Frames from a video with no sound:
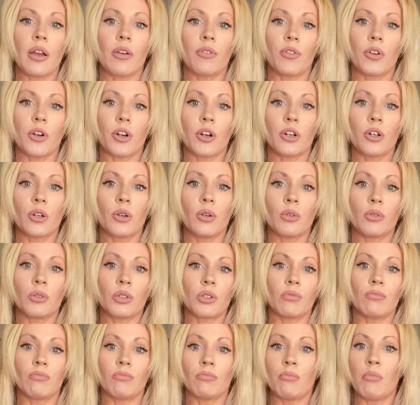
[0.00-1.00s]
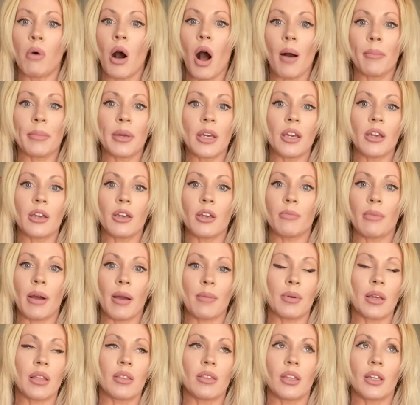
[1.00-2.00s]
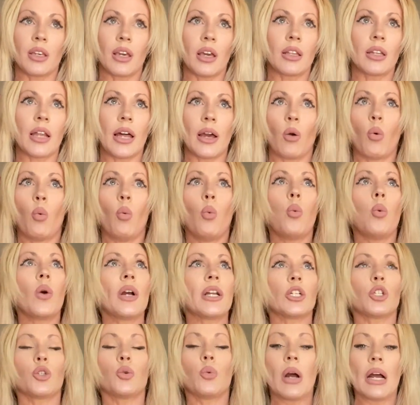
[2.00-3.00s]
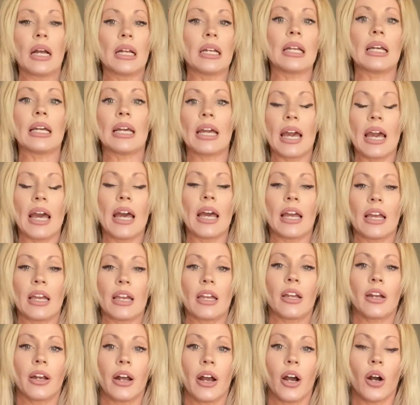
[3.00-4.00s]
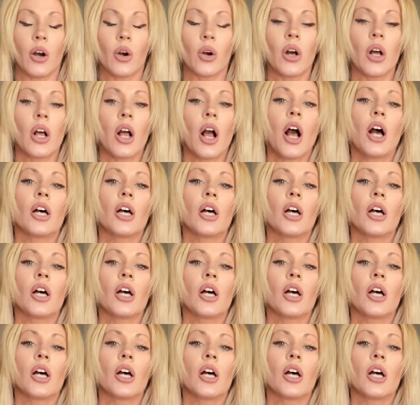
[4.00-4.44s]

If you're a new mommy, you might be thinking like, which one to get,